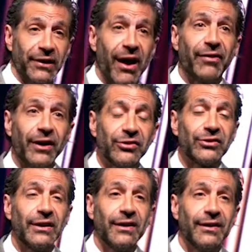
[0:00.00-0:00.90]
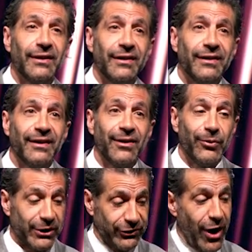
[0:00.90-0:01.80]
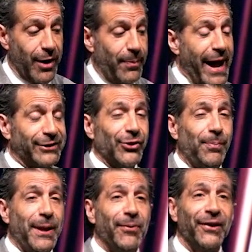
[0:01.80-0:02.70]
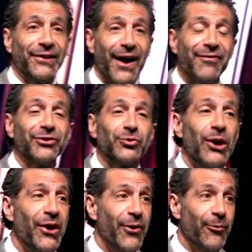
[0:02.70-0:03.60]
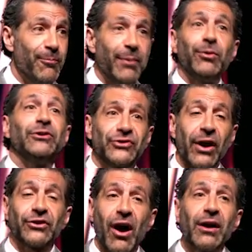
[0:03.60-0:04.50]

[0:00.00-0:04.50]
that love us, we could talk back to the people that love us. Maybe we start